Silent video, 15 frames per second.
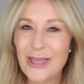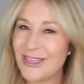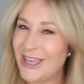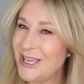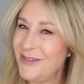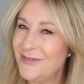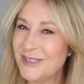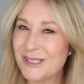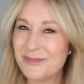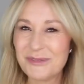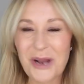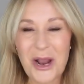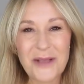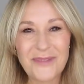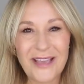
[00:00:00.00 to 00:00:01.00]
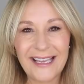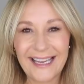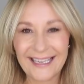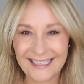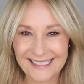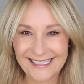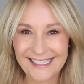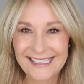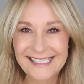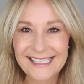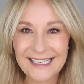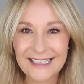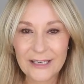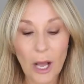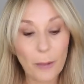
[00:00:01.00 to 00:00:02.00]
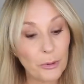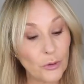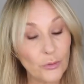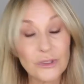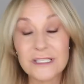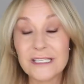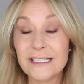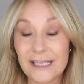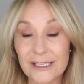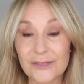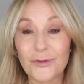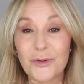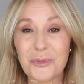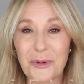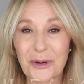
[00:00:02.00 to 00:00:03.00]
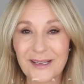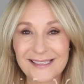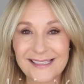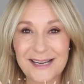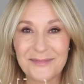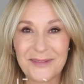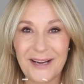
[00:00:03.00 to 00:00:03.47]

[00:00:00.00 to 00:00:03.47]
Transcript: Thank you for subscribing, and I'll see you soon. I'll put all the details of all the products down